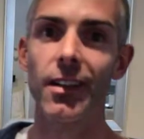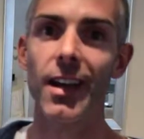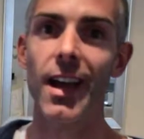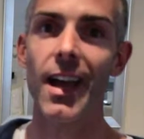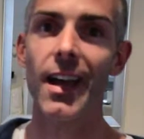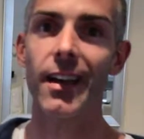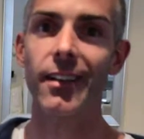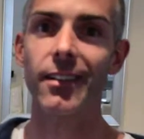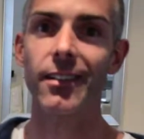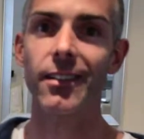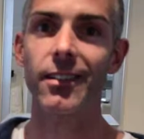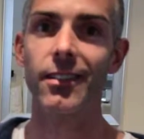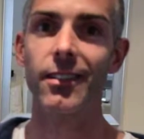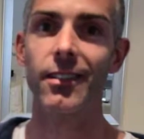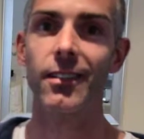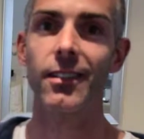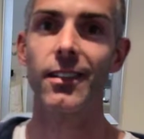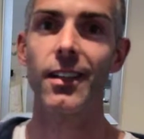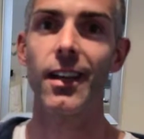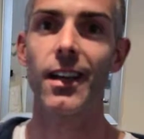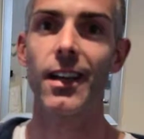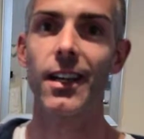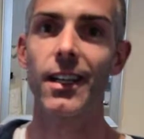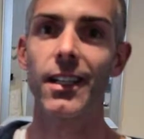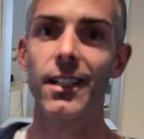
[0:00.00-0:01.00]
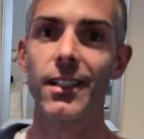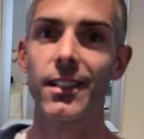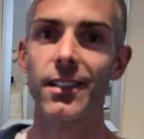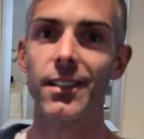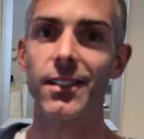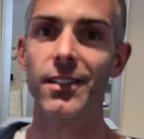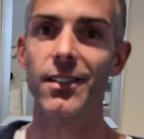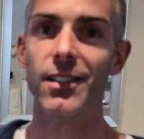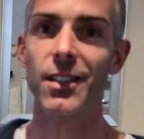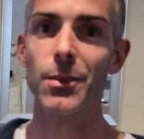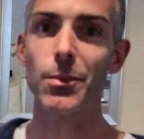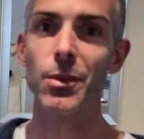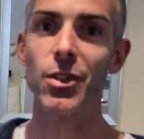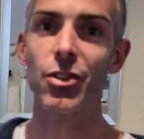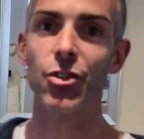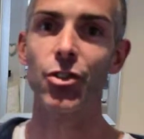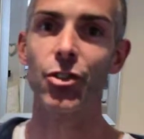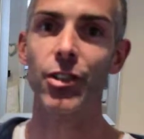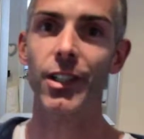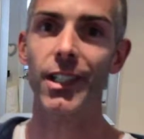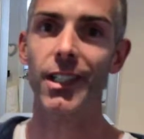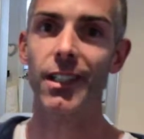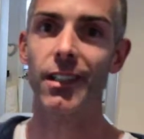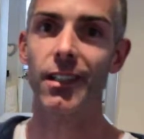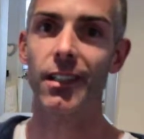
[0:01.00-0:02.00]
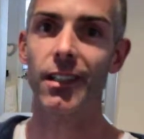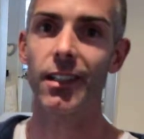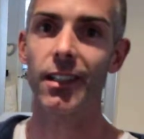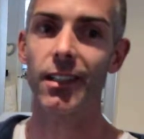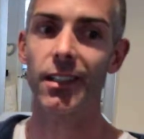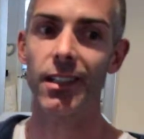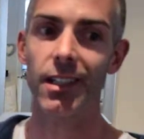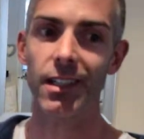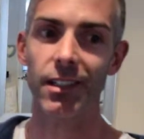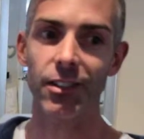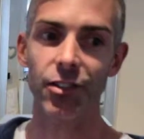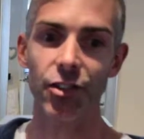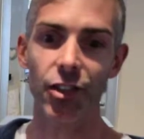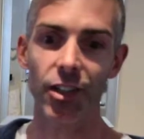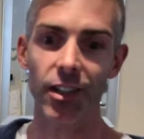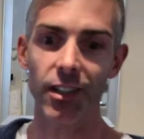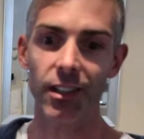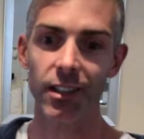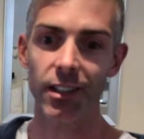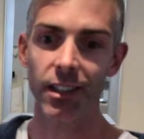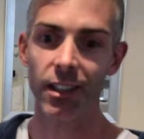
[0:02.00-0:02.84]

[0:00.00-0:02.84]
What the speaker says: at symmetry in nature.